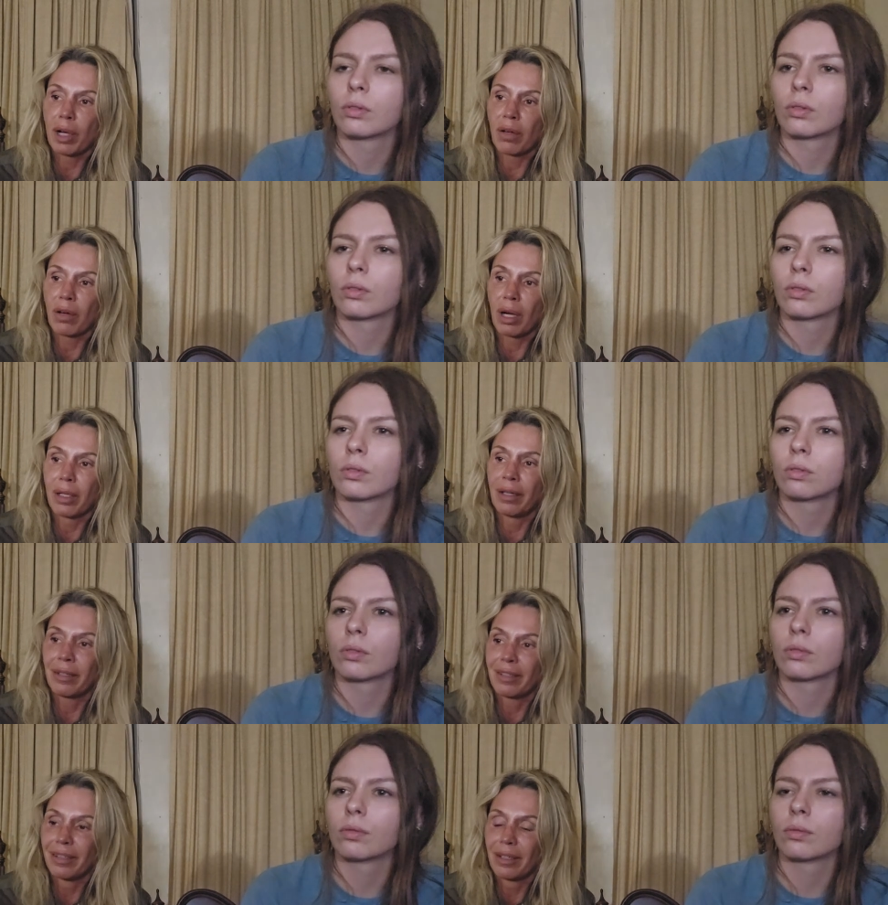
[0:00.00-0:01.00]
Speaker 1: Baccarat.
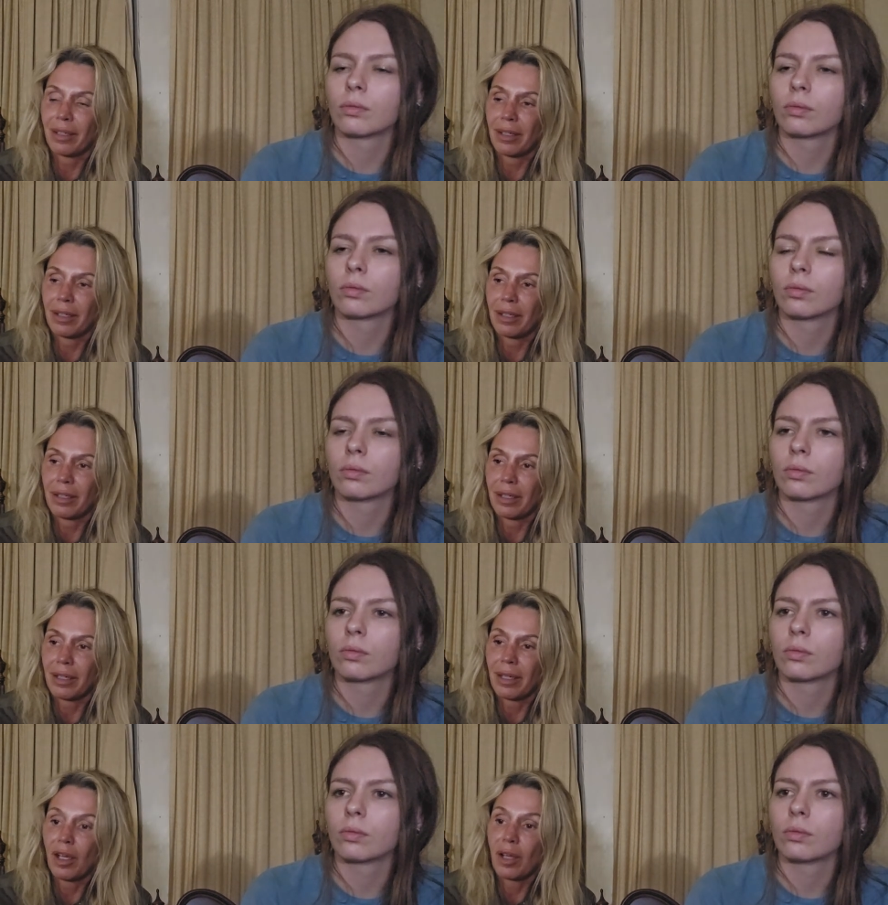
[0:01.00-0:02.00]

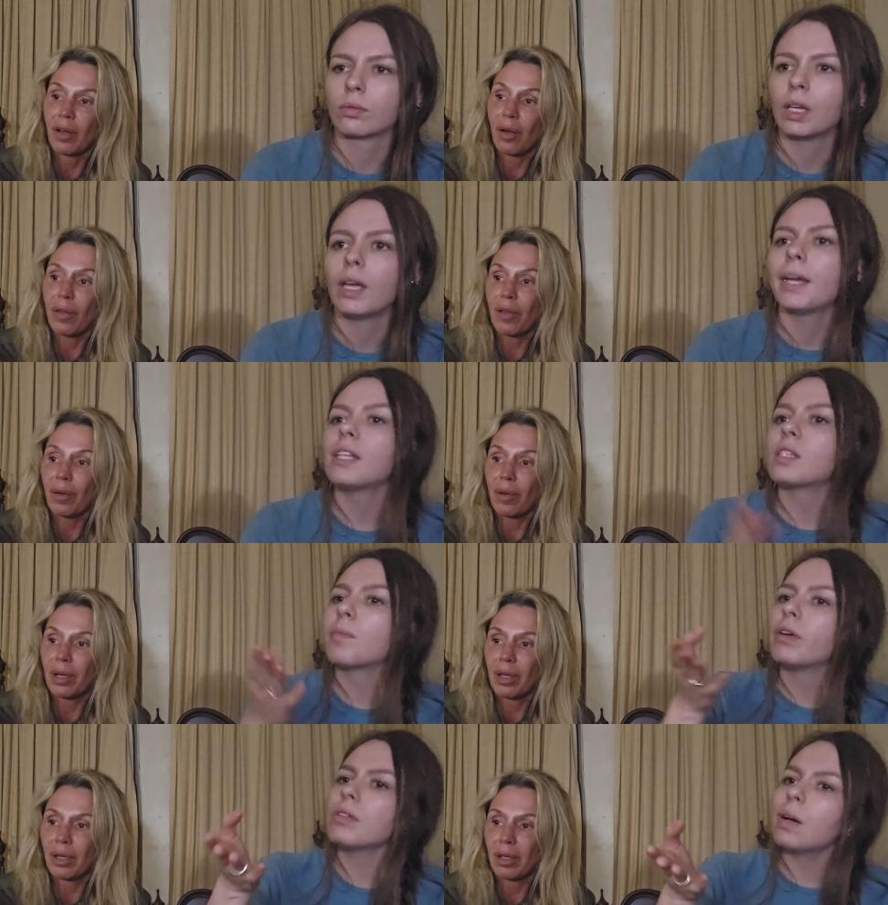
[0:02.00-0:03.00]
Mm-hmm. it
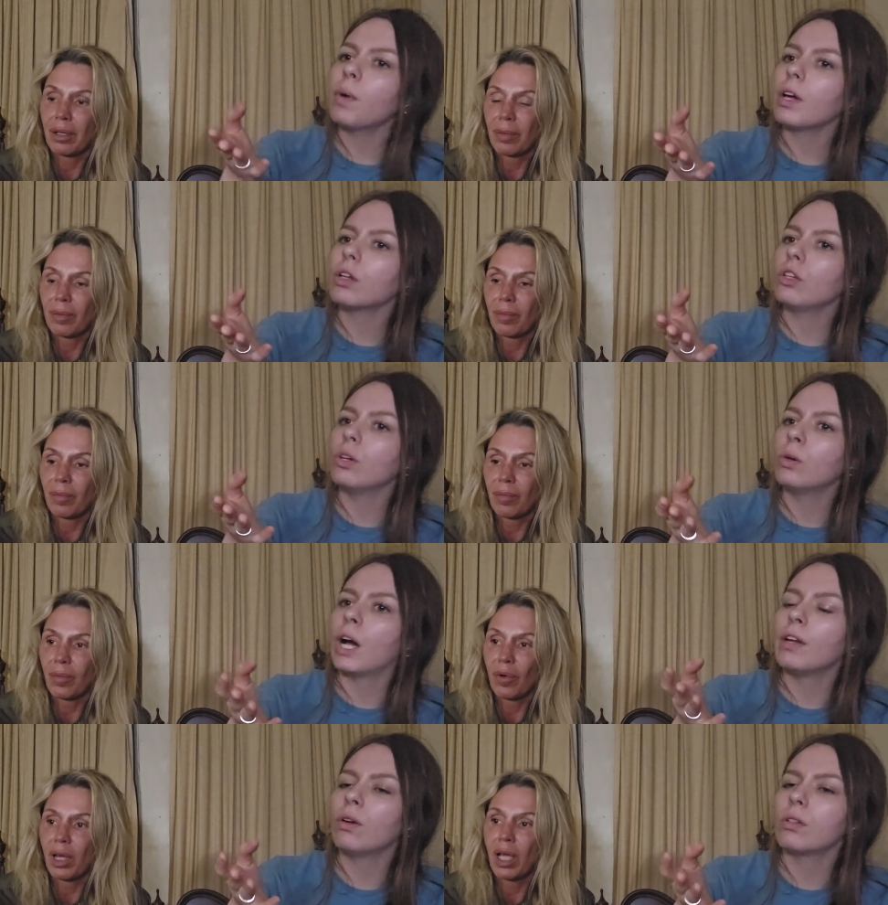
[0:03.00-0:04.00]
smells
Speaker 2: that way on you. I
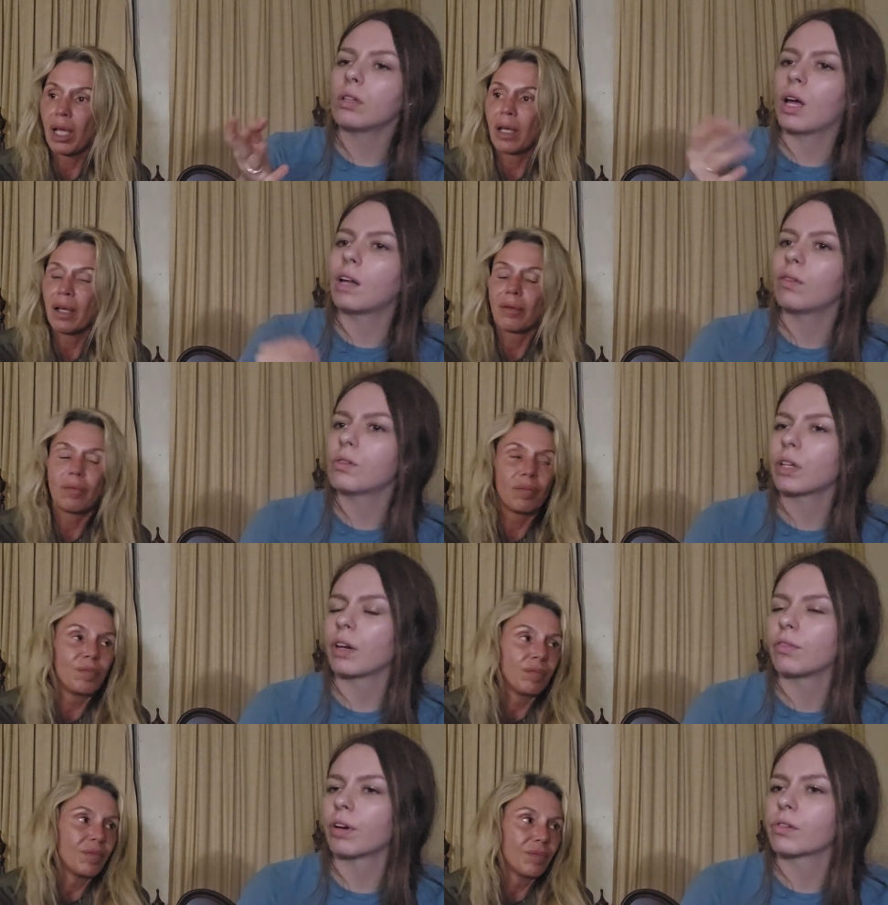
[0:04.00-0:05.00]
notice a lot of those kind of
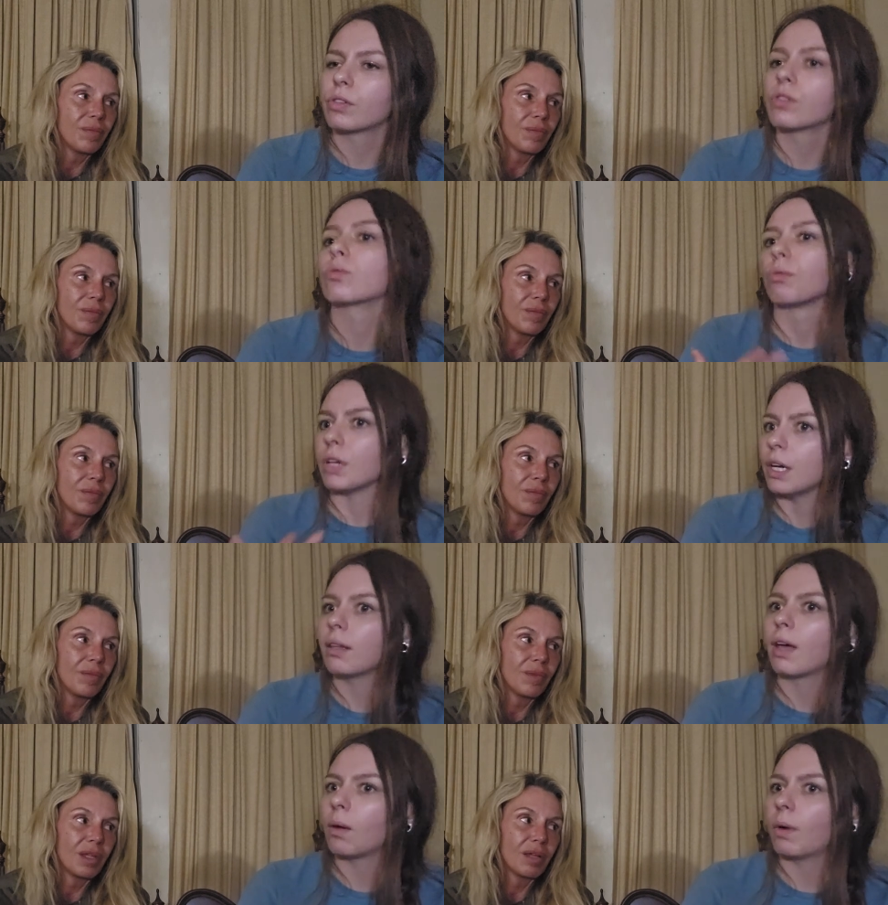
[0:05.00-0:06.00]
fragrances read
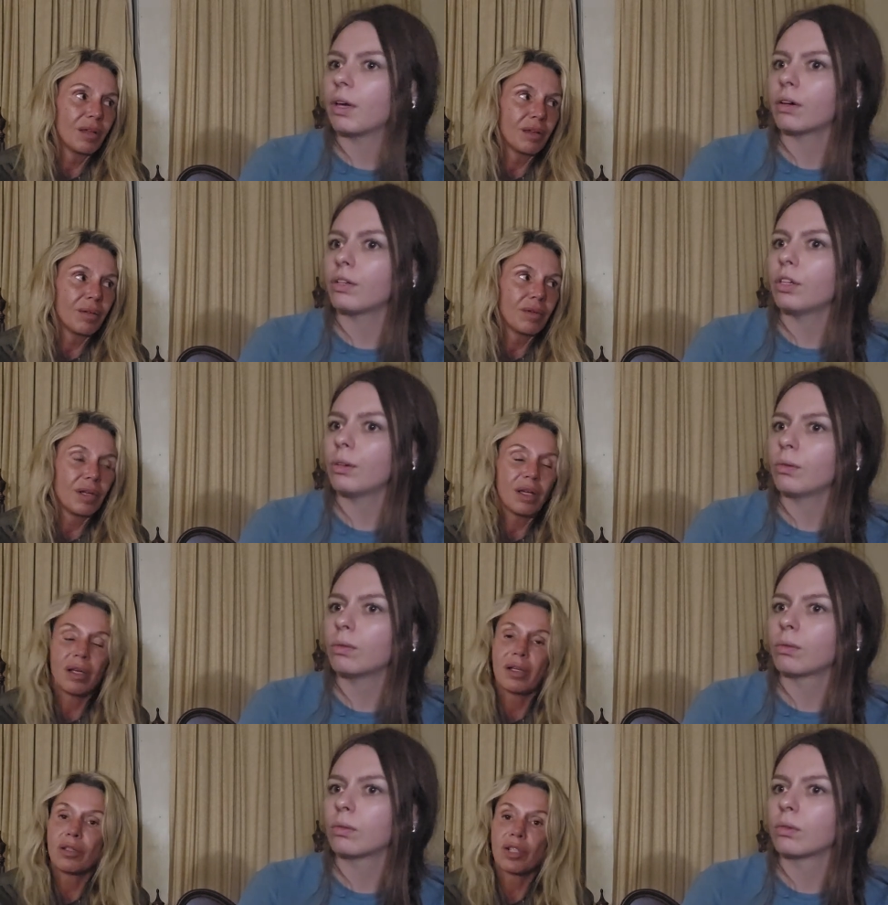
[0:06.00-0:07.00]
that way on you.
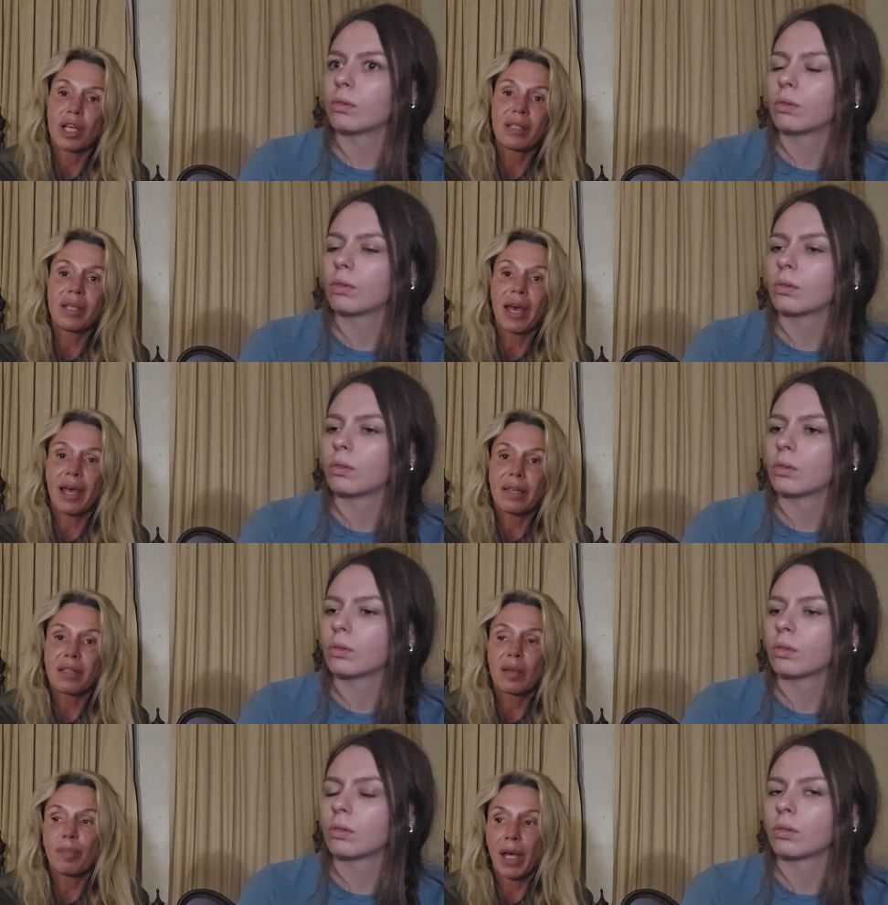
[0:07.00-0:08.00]
Speaker 1: Jesse has
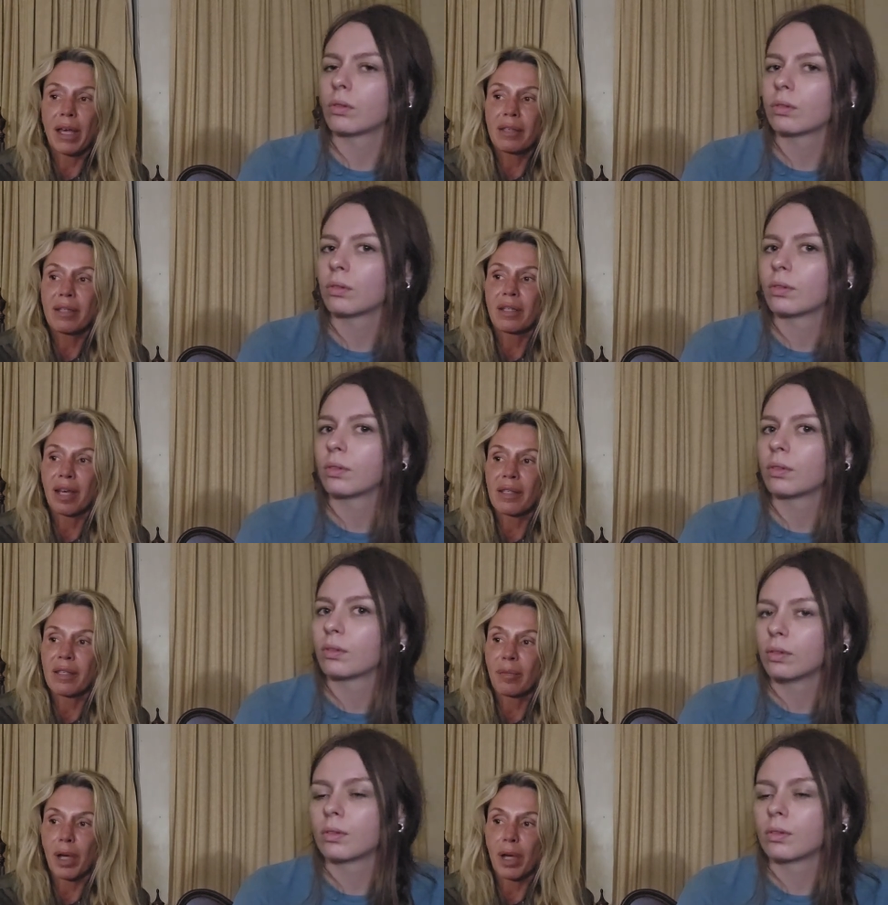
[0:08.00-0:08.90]
the best know. testing